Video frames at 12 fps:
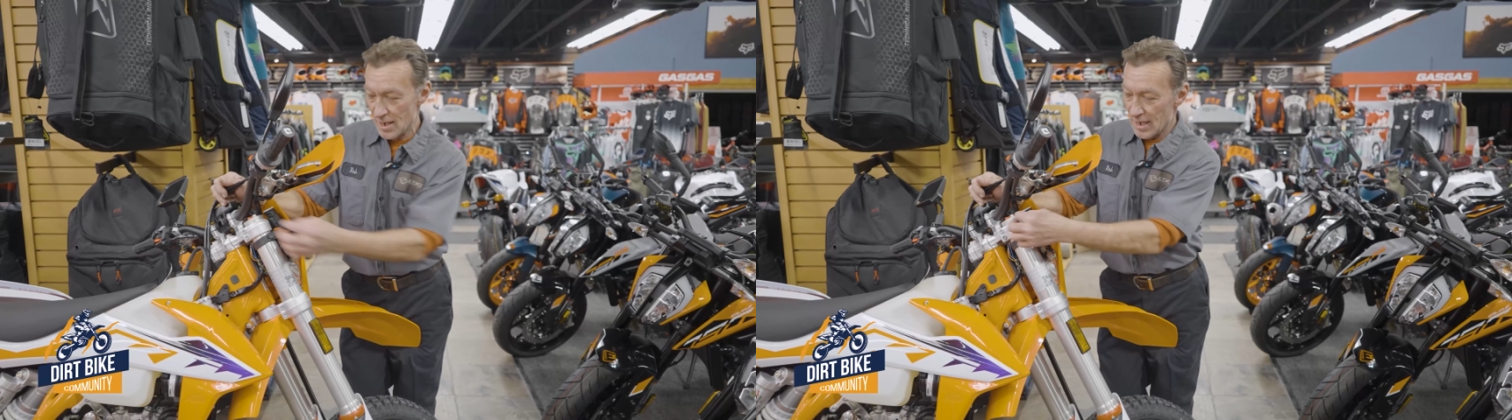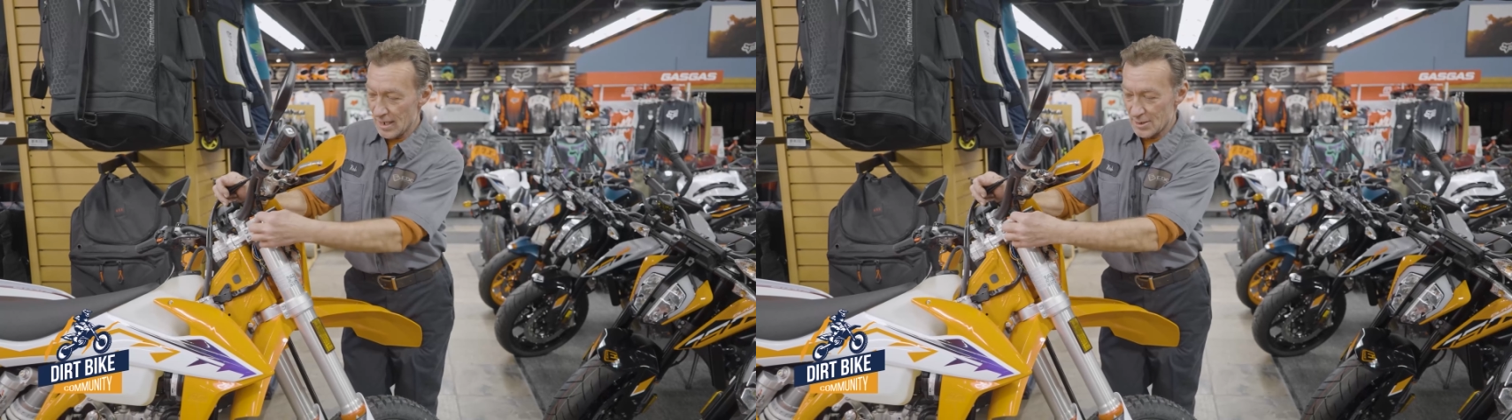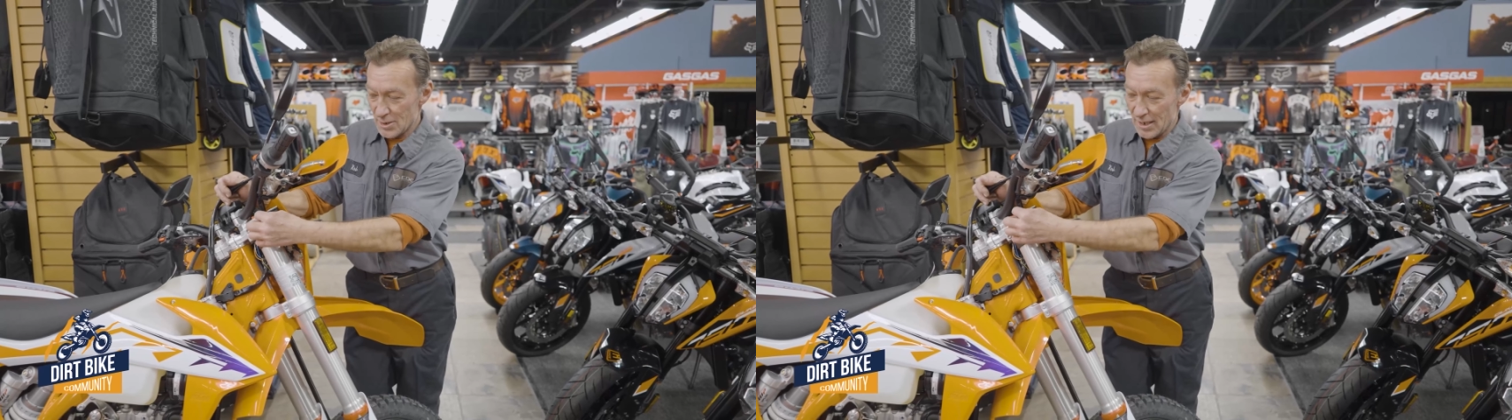
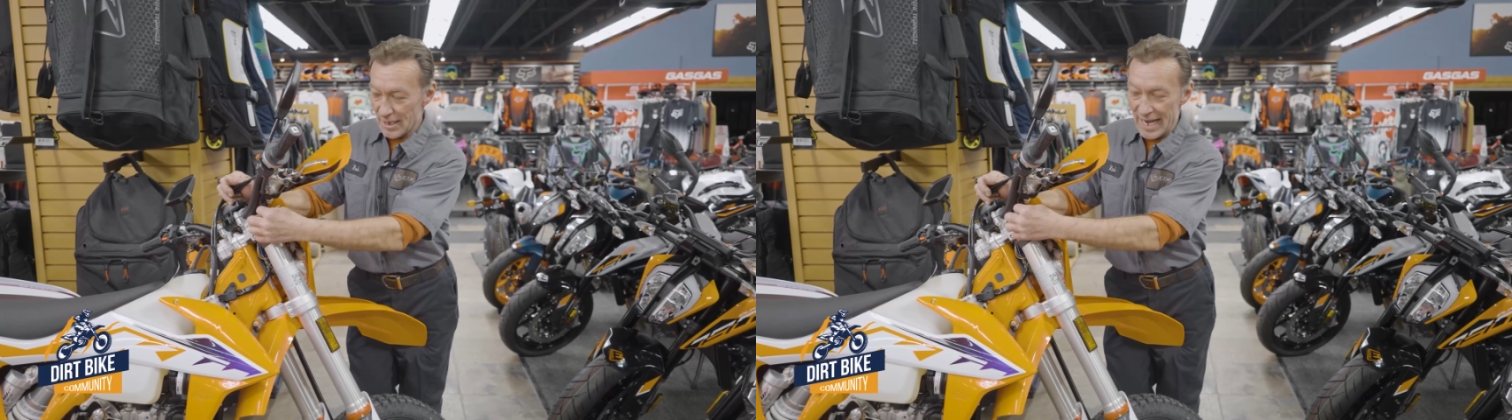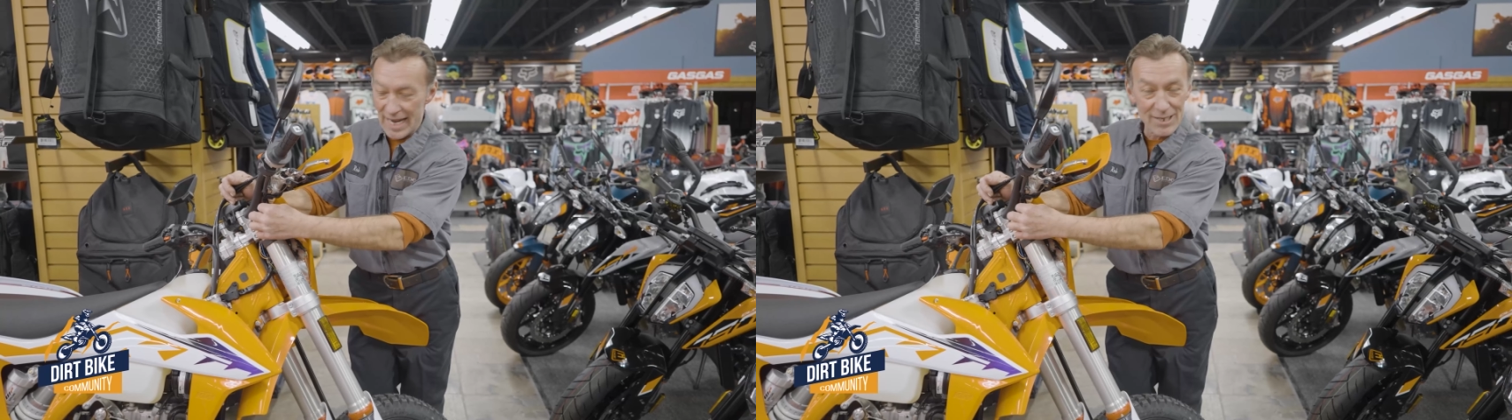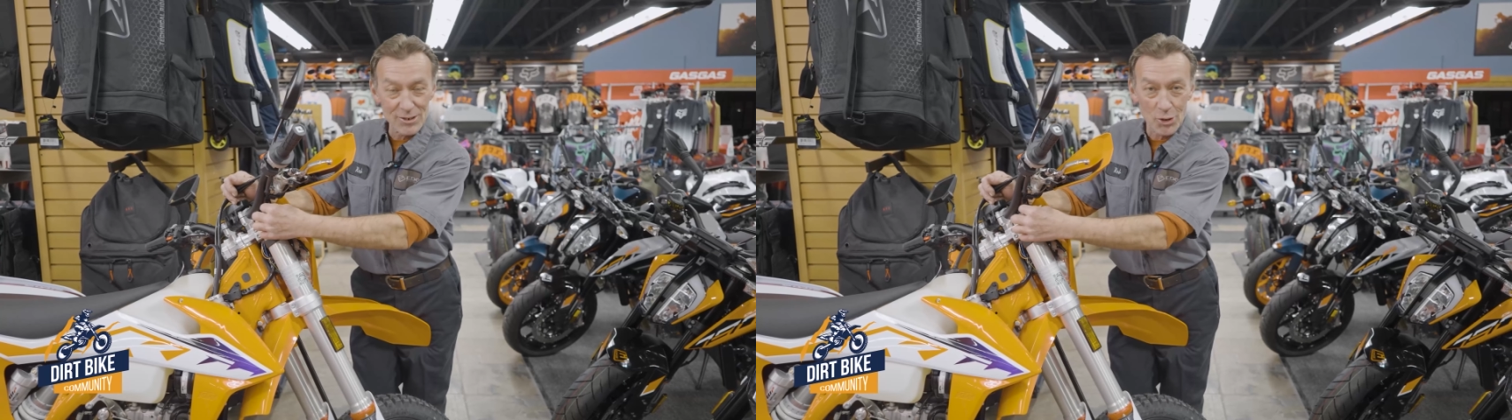it's not a
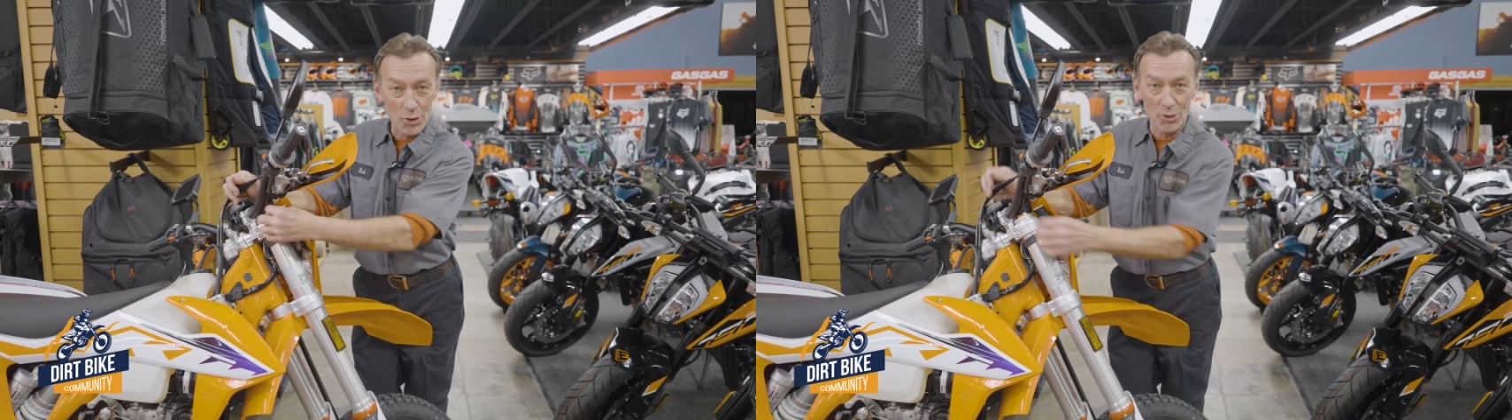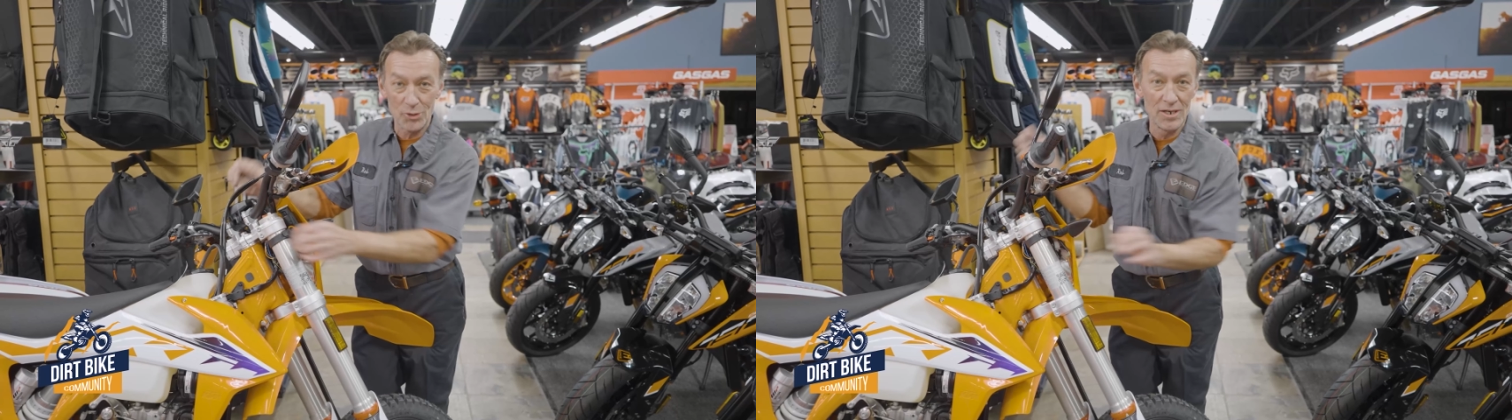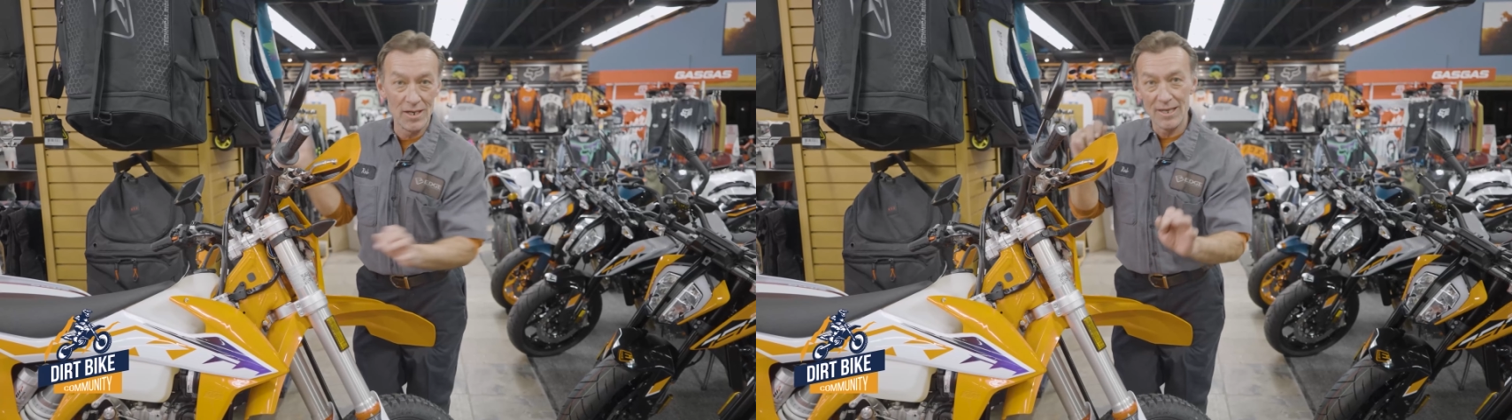hand
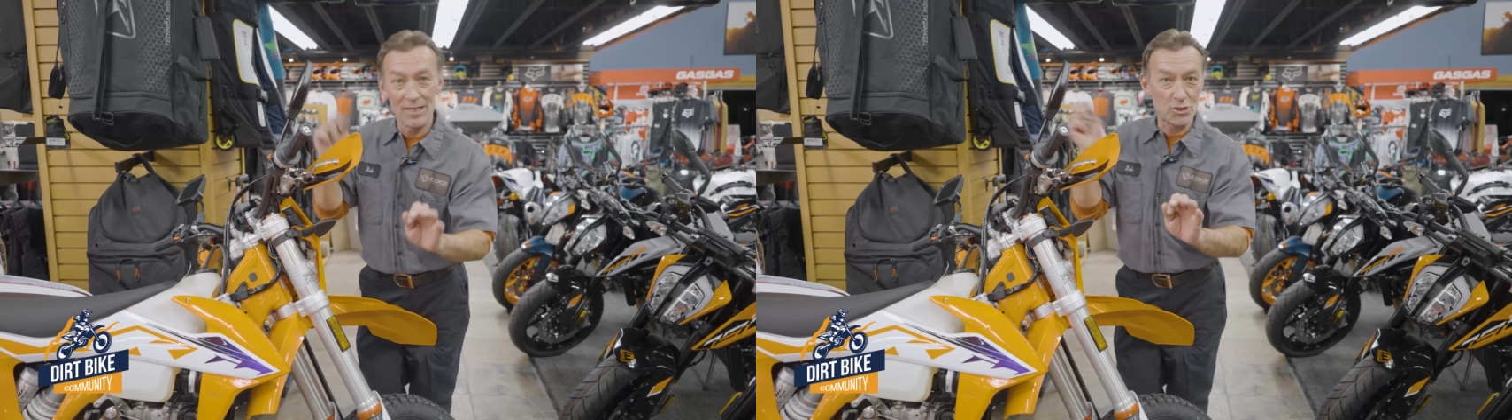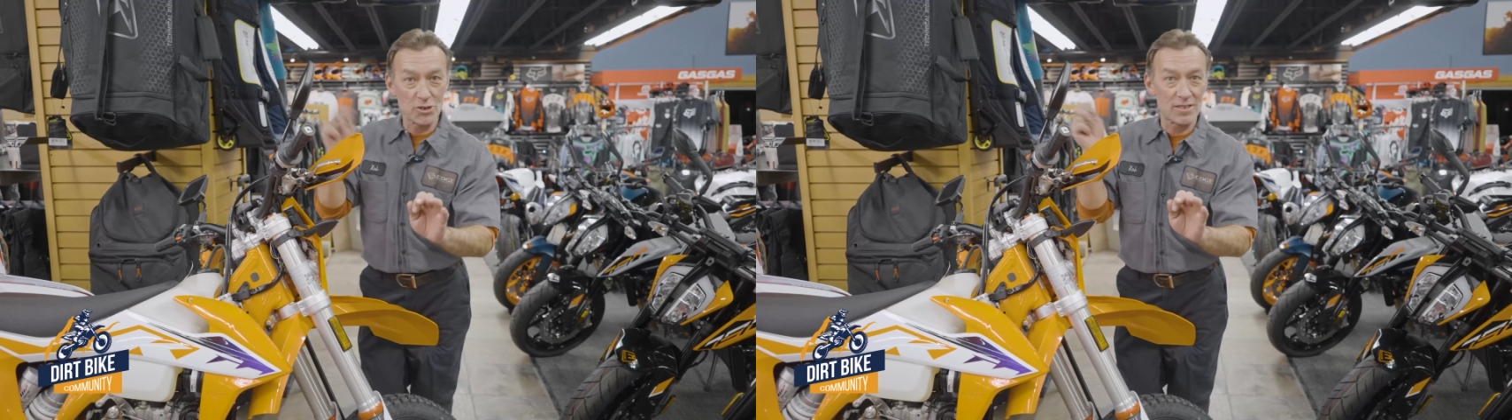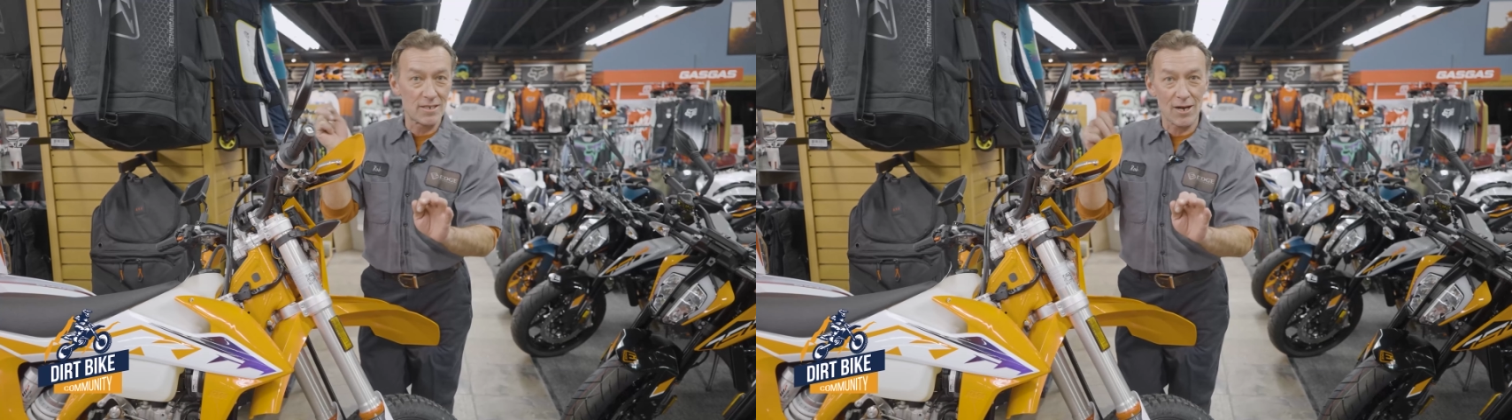turn, it's
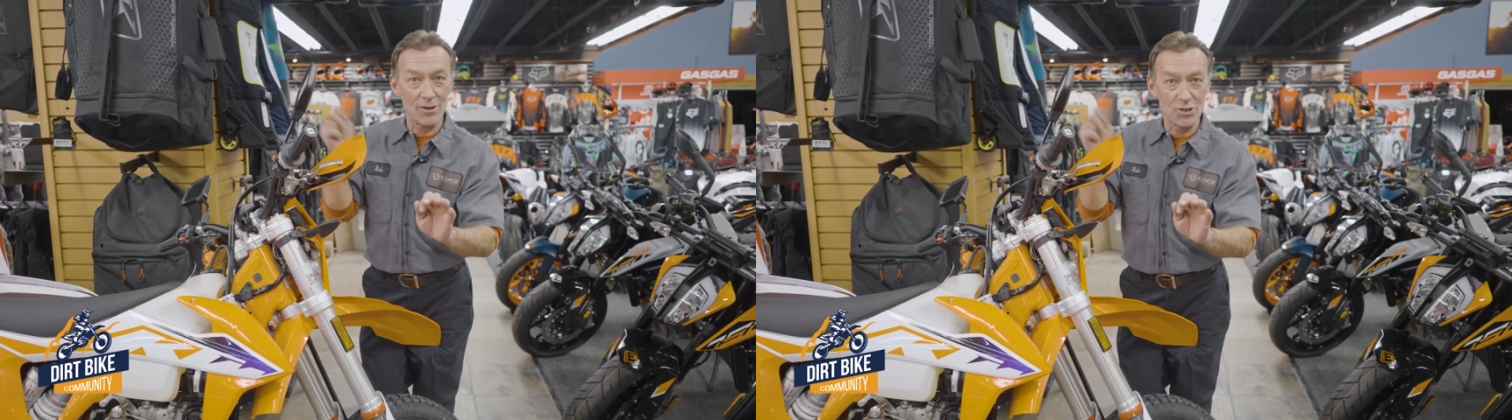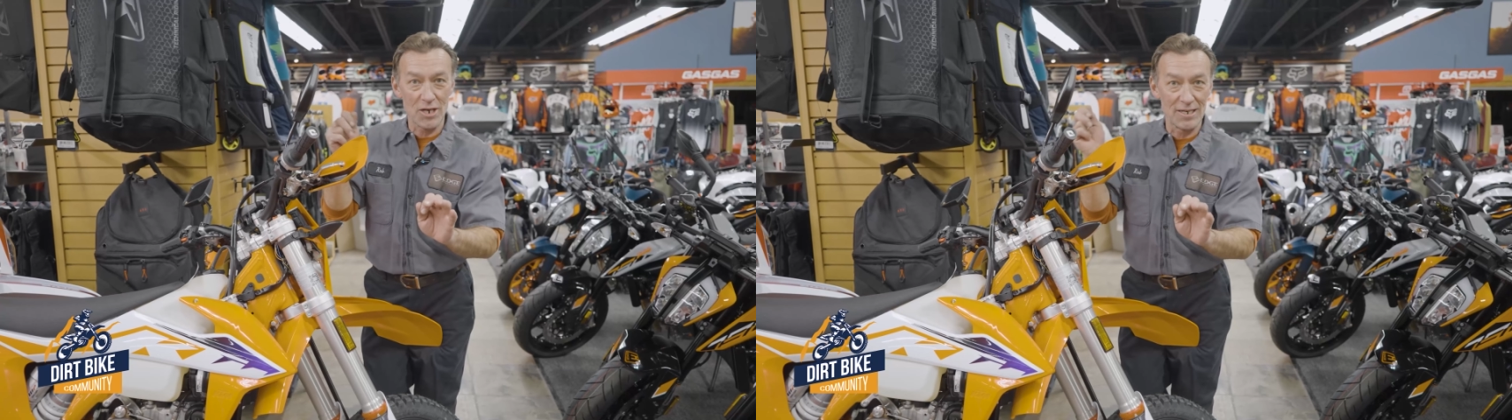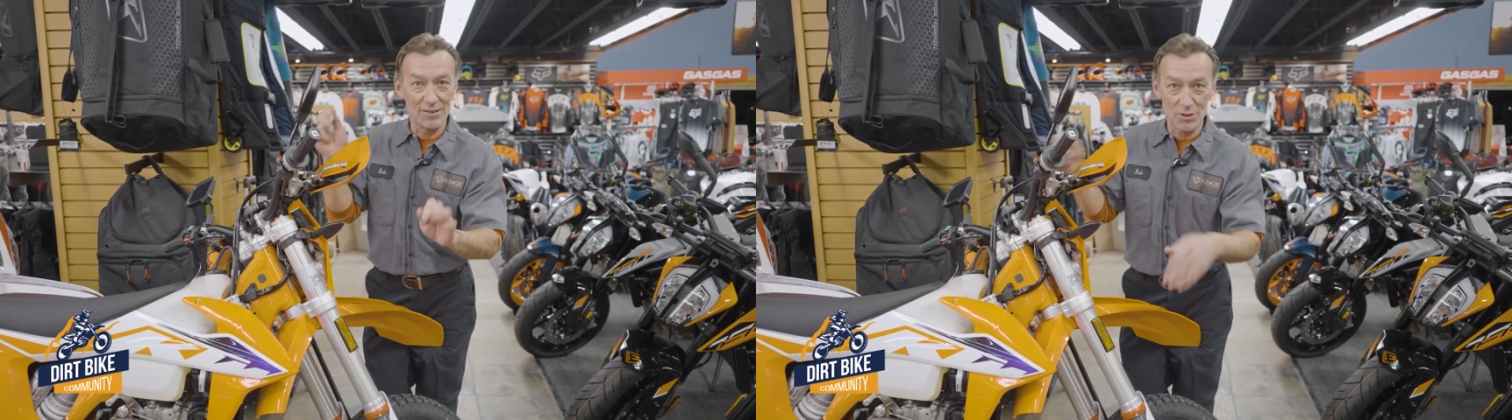just air change.